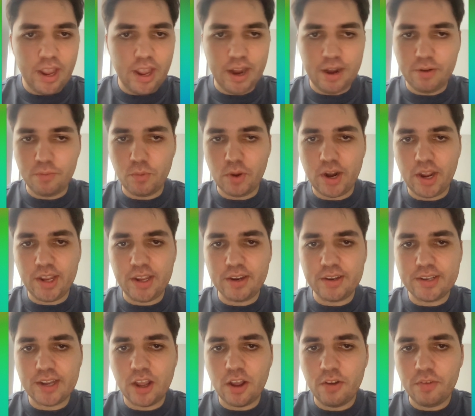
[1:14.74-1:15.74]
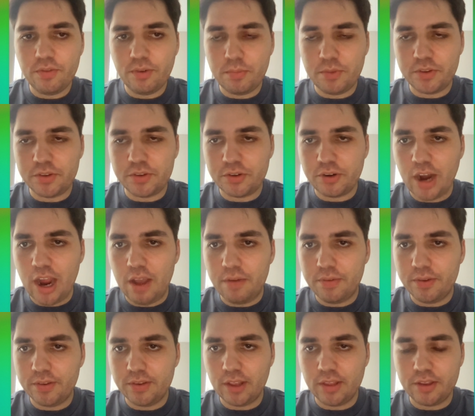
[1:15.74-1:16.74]
And what I can tell from this graph
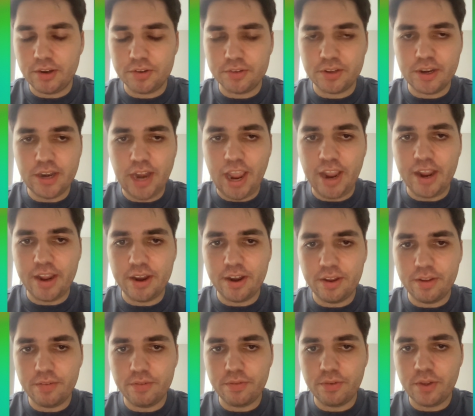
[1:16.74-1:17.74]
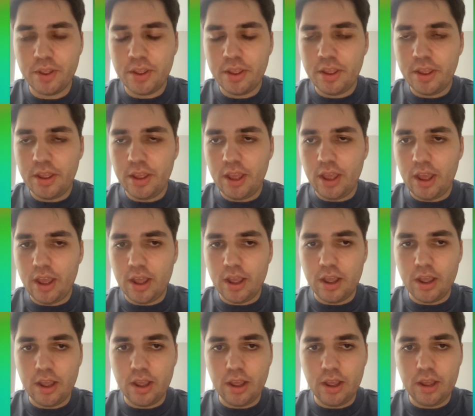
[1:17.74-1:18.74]
is that there's a negative
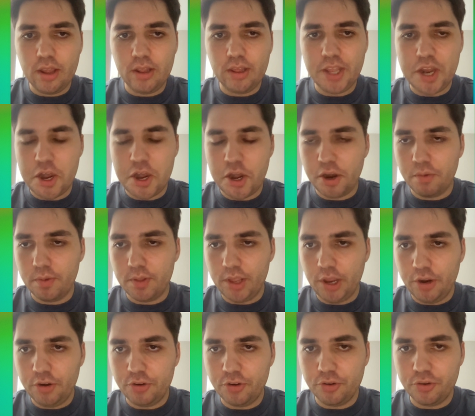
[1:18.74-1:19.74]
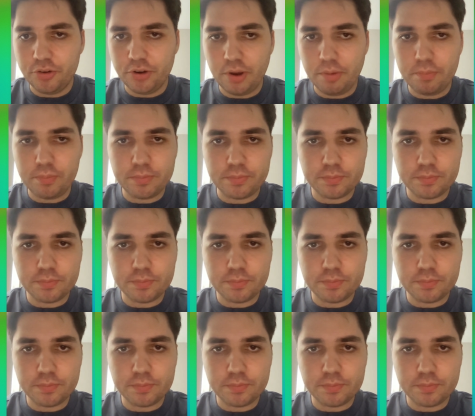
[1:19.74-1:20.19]
linear relationship.